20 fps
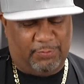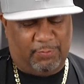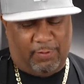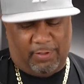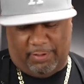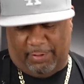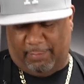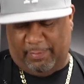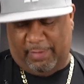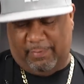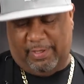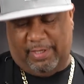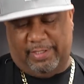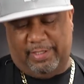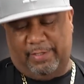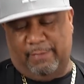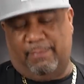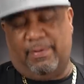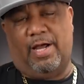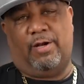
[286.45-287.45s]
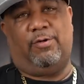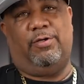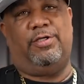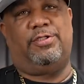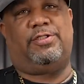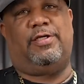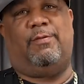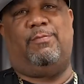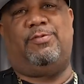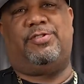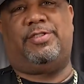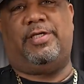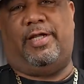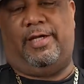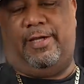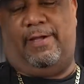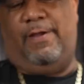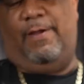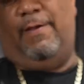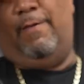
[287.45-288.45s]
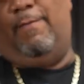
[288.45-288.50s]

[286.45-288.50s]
work. Maybe I need to bottle this up and sell it.